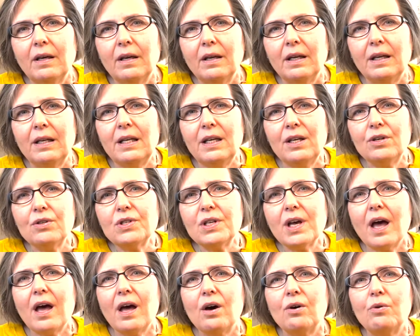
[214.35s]
And here's
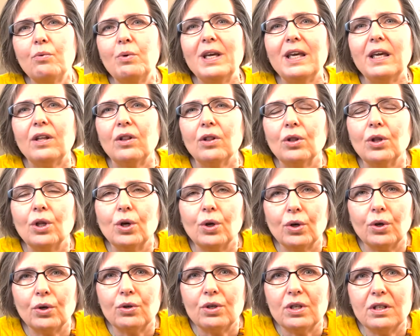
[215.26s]
how we can
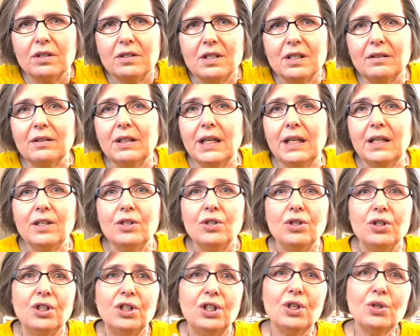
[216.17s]
learn to lean
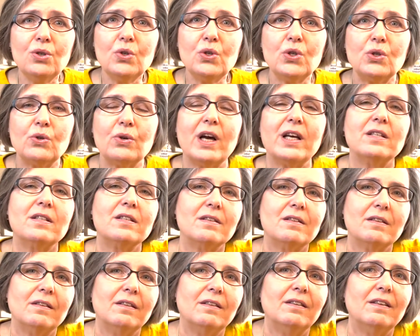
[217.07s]
into eustress
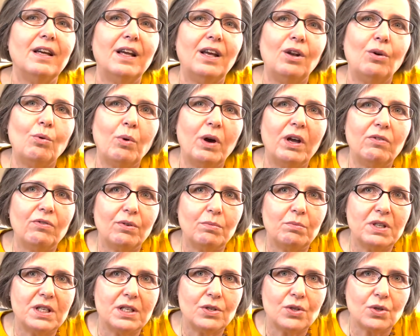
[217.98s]
and away
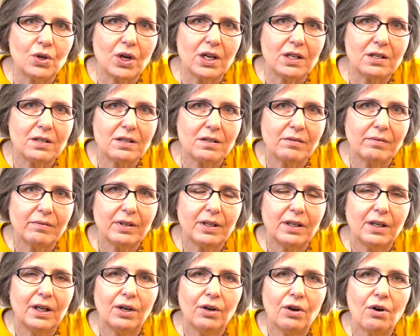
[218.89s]
from distress.
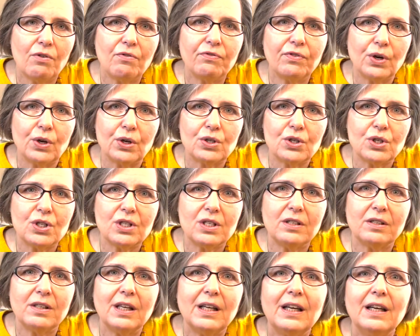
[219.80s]
First,
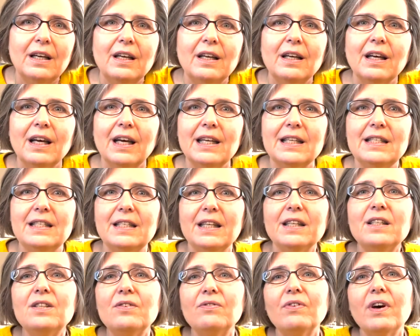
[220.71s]

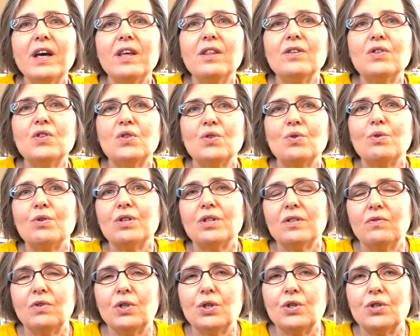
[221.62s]
identify the source
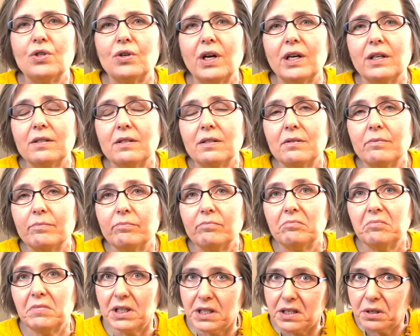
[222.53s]
of your stress.
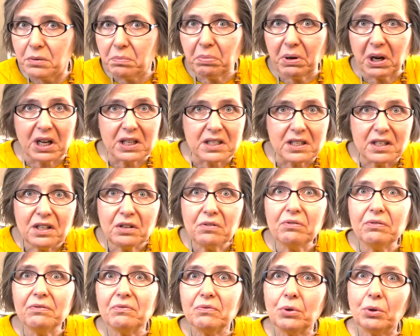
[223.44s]
Is it
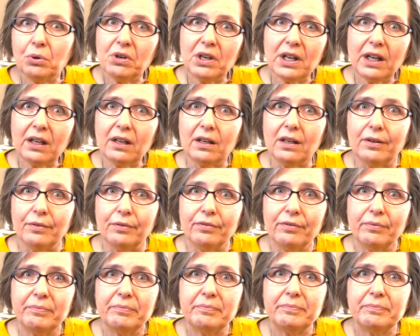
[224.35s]
positive or negative?